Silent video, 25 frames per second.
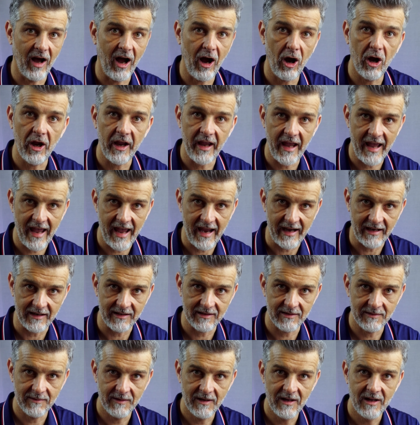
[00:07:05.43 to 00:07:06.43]
I hate.
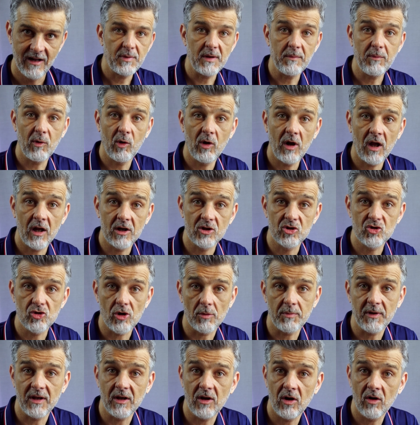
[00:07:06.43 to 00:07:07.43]
People are
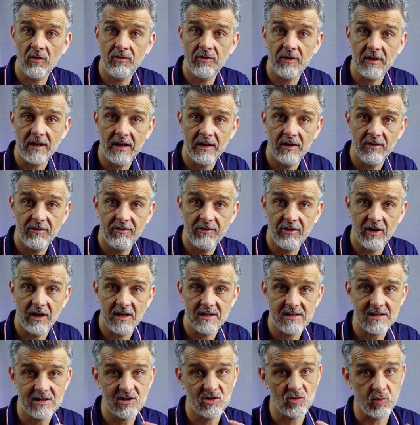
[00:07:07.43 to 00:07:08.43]
dropping off in the
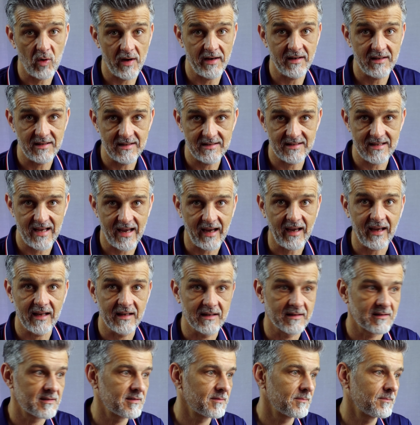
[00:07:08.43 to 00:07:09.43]
first 20
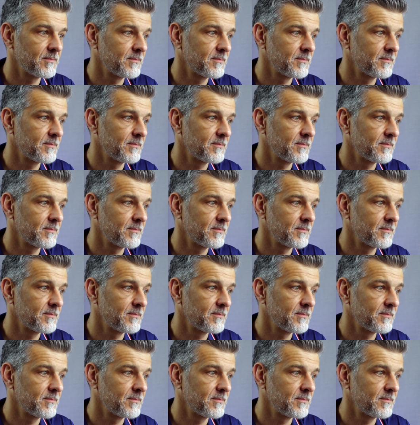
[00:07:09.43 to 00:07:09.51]
seconds.